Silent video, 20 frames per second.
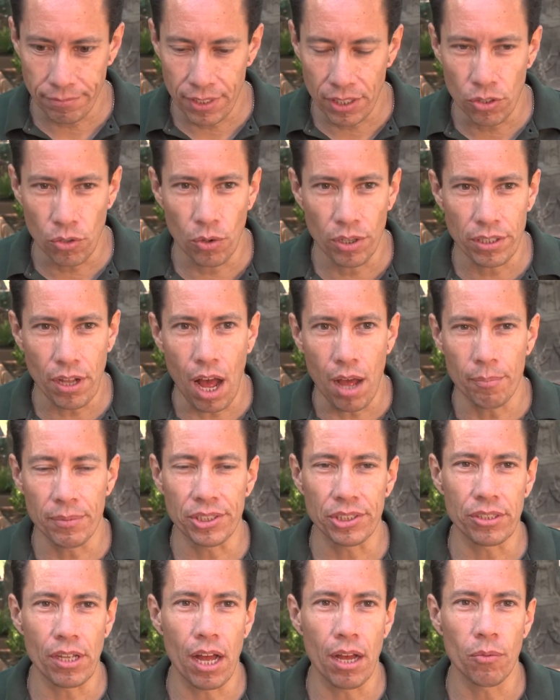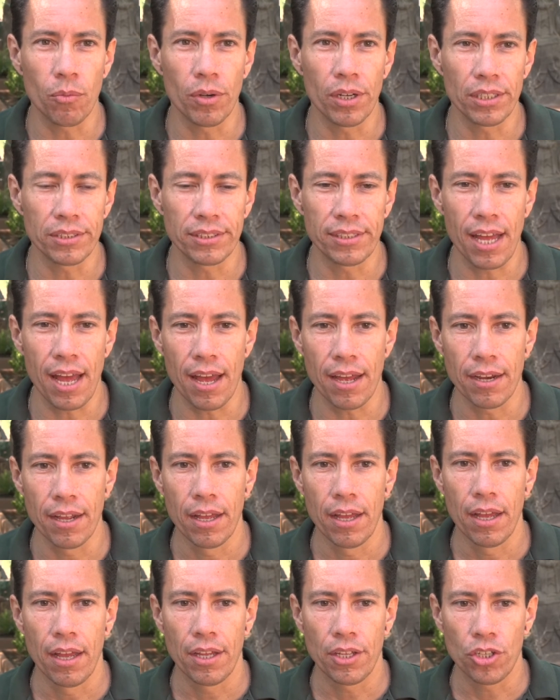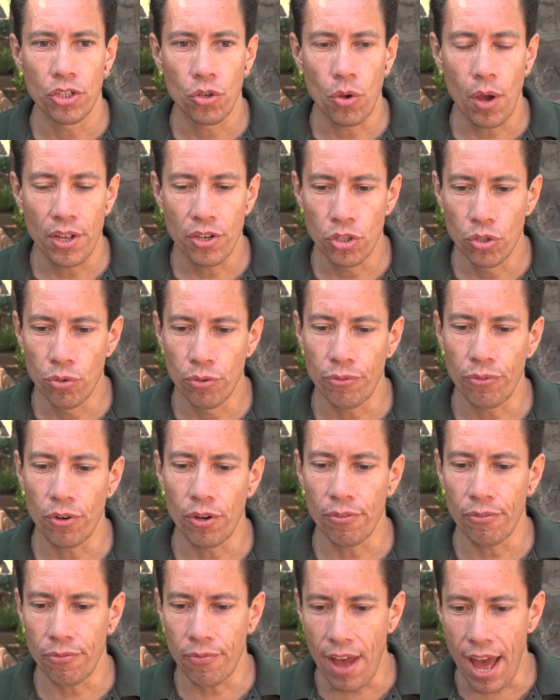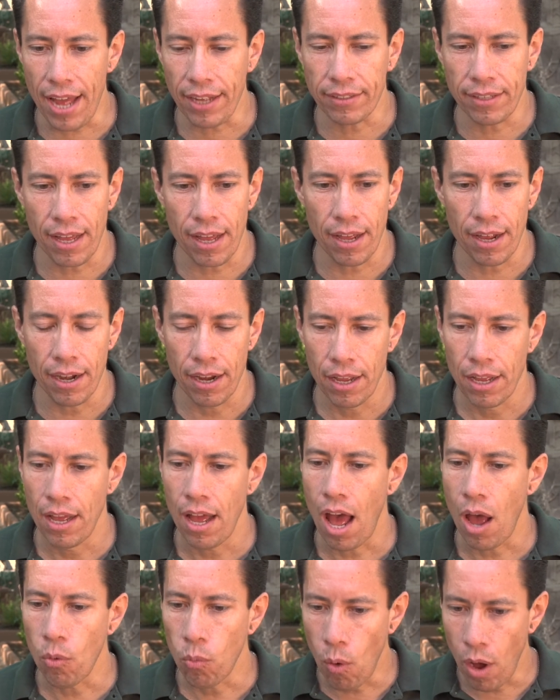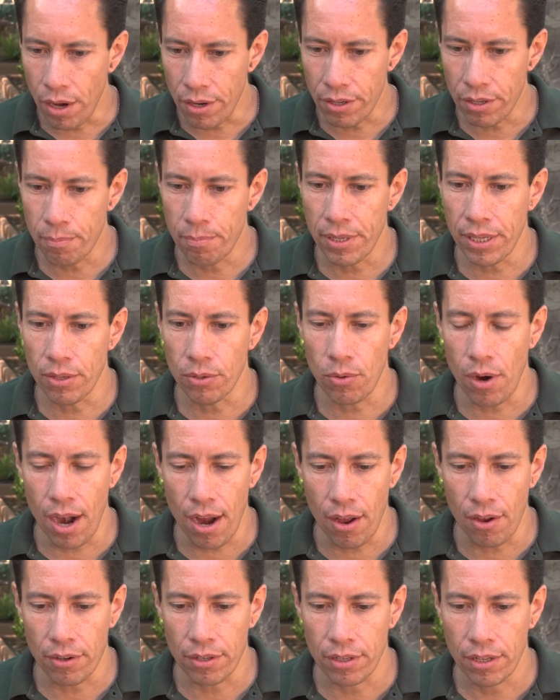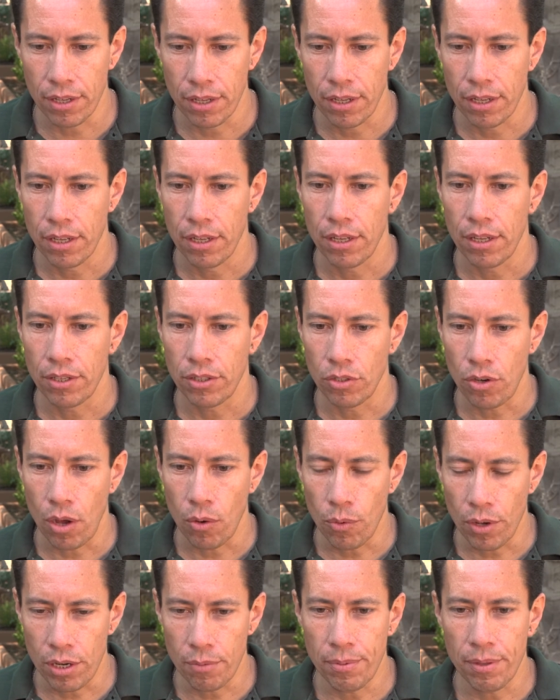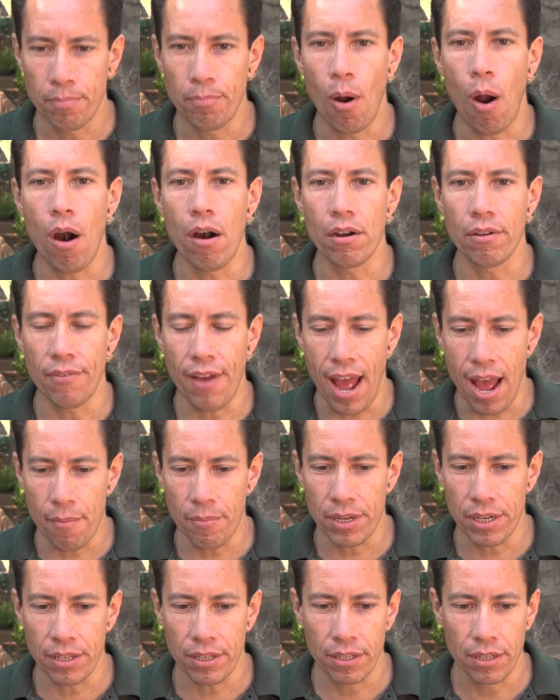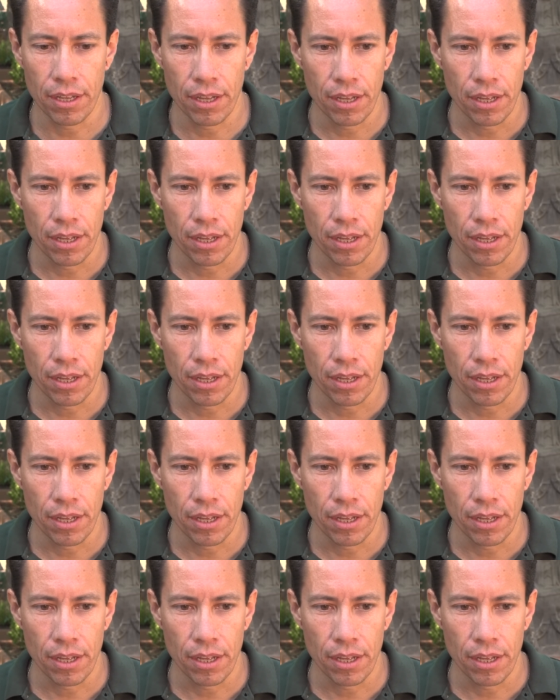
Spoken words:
with Amistad was that, I knew for a fact that I wanted to be around. I wanted to be part of Amity.